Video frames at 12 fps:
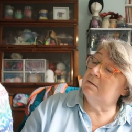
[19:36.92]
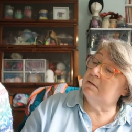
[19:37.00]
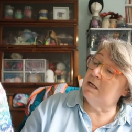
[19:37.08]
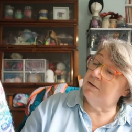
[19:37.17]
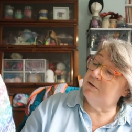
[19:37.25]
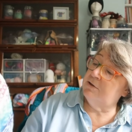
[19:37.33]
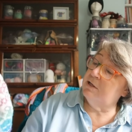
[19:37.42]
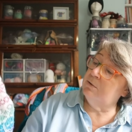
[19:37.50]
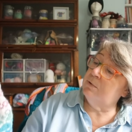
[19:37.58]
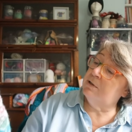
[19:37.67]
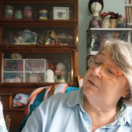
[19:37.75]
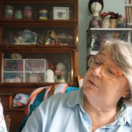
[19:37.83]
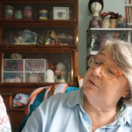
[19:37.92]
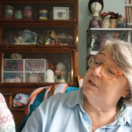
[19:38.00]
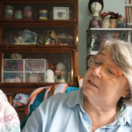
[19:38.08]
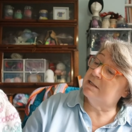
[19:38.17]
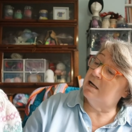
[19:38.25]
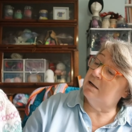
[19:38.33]
The other thing with
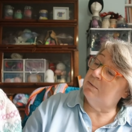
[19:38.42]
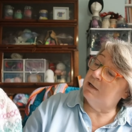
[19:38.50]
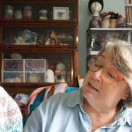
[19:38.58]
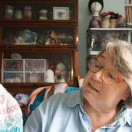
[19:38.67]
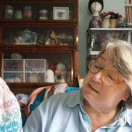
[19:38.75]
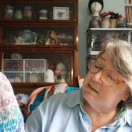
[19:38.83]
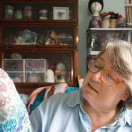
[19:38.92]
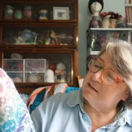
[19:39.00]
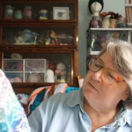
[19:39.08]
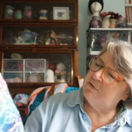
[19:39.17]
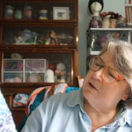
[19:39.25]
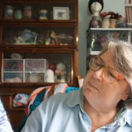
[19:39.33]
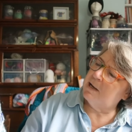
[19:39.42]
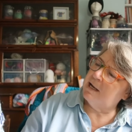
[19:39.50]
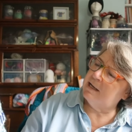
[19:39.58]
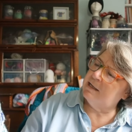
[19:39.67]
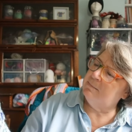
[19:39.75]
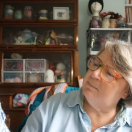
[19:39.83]
this colourway is it does go very
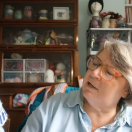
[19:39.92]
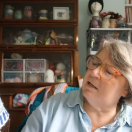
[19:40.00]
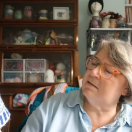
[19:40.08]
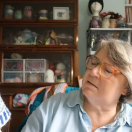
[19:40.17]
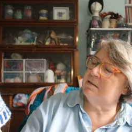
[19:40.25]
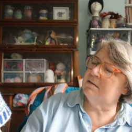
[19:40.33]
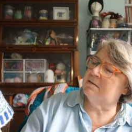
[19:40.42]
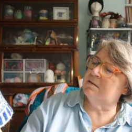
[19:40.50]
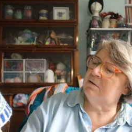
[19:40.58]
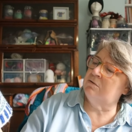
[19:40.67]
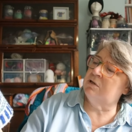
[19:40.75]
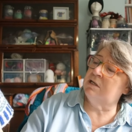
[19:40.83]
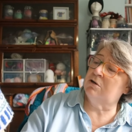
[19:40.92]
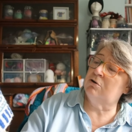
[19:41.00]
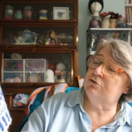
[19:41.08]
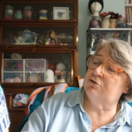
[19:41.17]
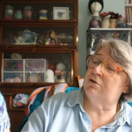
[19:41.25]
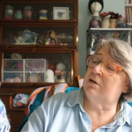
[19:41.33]
pale in places. So the
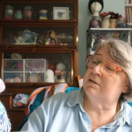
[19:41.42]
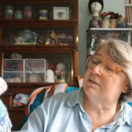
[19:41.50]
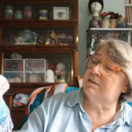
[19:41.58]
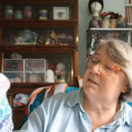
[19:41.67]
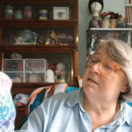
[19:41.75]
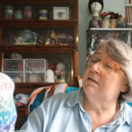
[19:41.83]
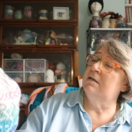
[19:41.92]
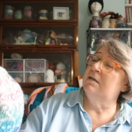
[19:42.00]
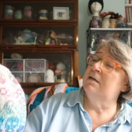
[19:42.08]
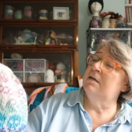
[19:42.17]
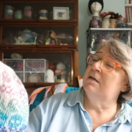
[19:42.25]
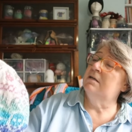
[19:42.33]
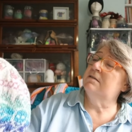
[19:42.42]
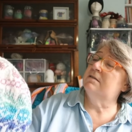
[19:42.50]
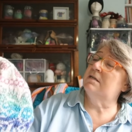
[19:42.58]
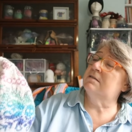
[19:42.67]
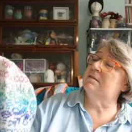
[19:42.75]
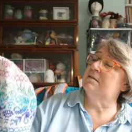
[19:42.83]
contrast
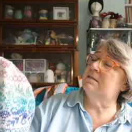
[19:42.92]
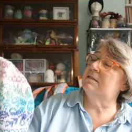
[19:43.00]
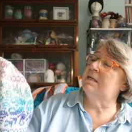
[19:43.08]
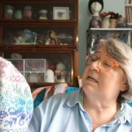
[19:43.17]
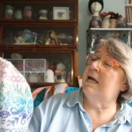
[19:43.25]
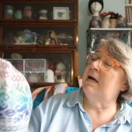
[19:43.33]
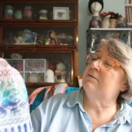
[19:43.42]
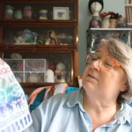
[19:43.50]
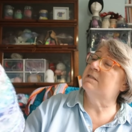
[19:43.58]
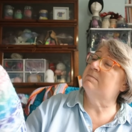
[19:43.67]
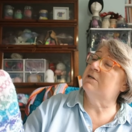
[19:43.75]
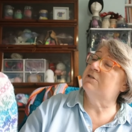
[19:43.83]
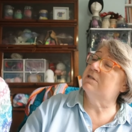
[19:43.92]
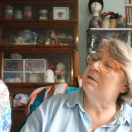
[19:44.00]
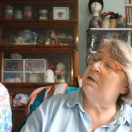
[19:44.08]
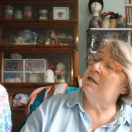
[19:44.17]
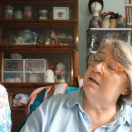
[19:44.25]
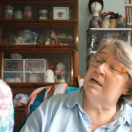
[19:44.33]
doesn't stick out as much as I
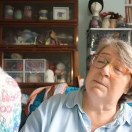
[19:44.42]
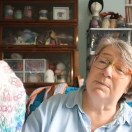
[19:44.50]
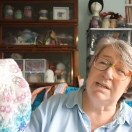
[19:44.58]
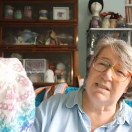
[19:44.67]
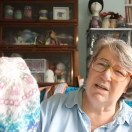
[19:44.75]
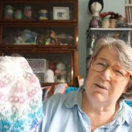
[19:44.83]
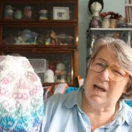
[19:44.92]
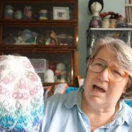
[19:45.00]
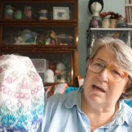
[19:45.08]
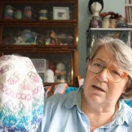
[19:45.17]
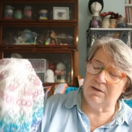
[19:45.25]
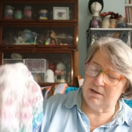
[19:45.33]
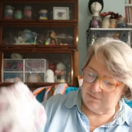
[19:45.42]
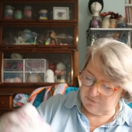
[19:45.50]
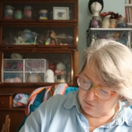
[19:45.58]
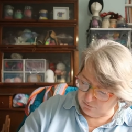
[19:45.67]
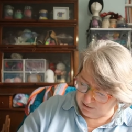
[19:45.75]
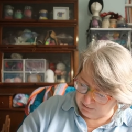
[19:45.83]
might like. But it's okay. I think I've
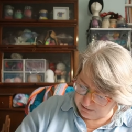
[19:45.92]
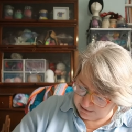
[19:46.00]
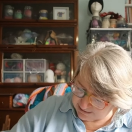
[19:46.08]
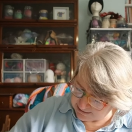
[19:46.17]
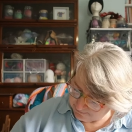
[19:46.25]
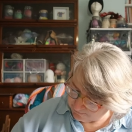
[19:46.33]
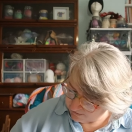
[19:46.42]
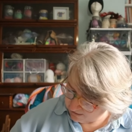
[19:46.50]
got away with it.